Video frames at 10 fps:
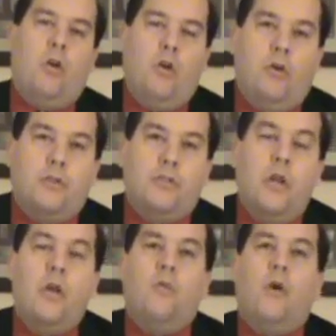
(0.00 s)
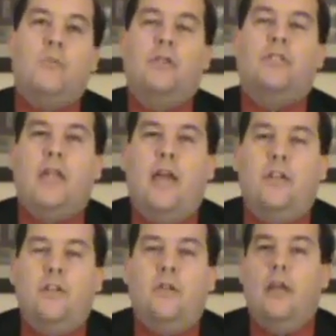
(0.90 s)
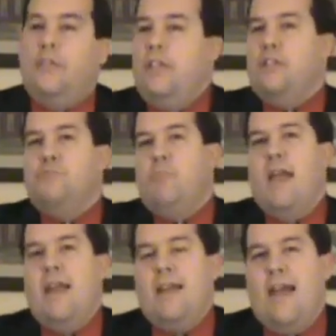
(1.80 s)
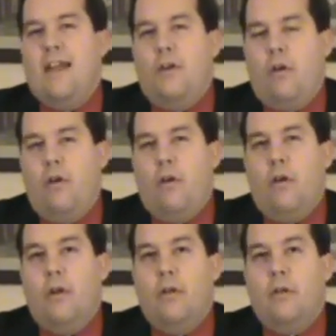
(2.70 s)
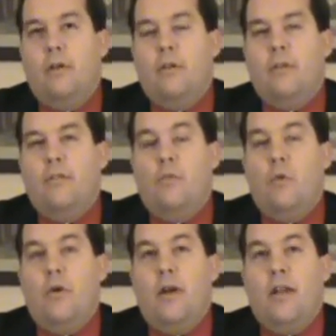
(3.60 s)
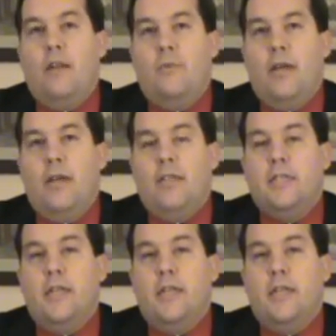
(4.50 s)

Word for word: lost. What must I do? This man had heard the word anyway.